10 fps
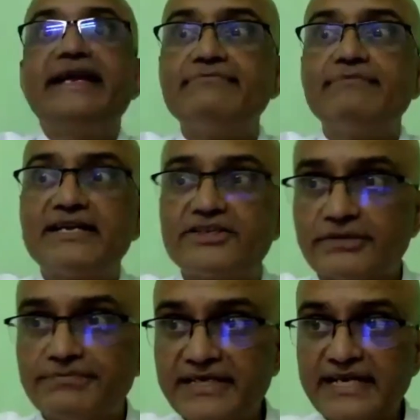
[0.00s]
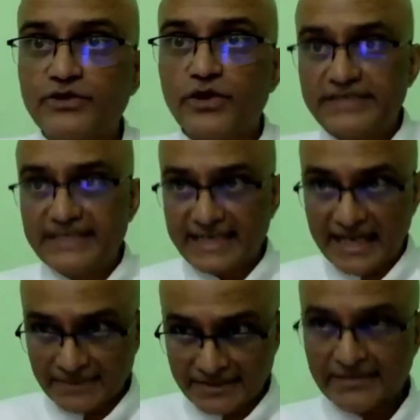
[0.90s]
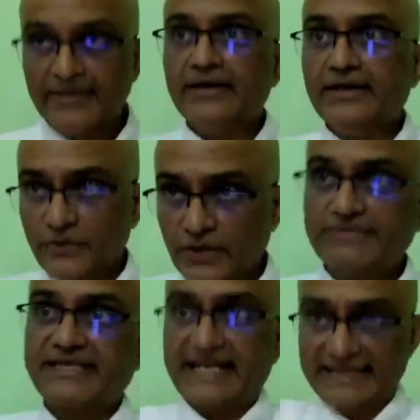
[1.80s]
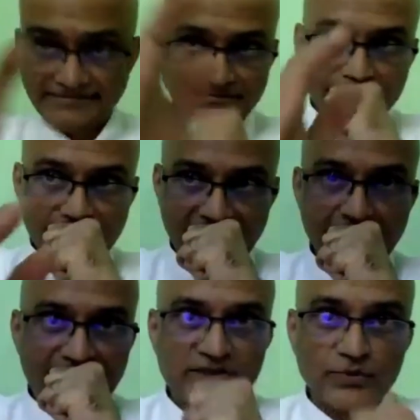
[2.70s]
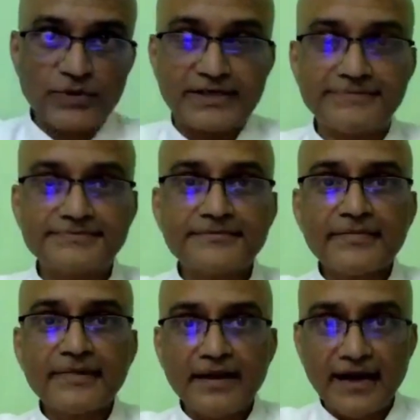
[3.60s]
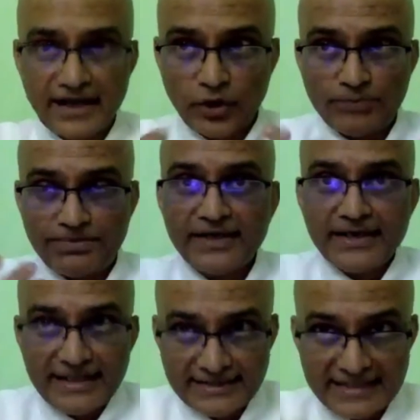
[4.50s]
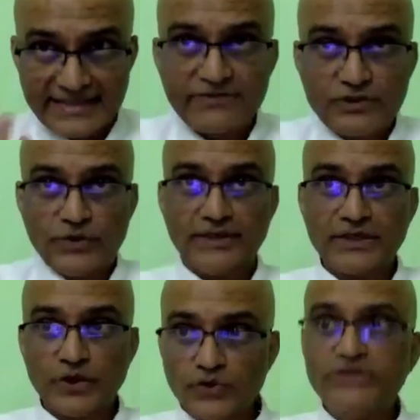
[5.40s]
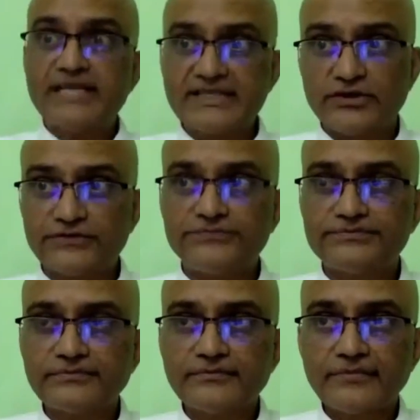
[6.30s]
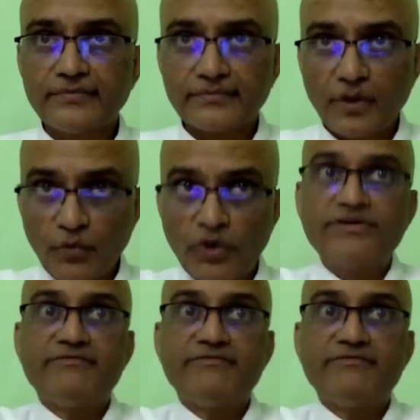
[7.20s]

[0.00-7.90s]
and mentorship and technology and government to help scale the impact of the work. I hope this gives you a good sense of what we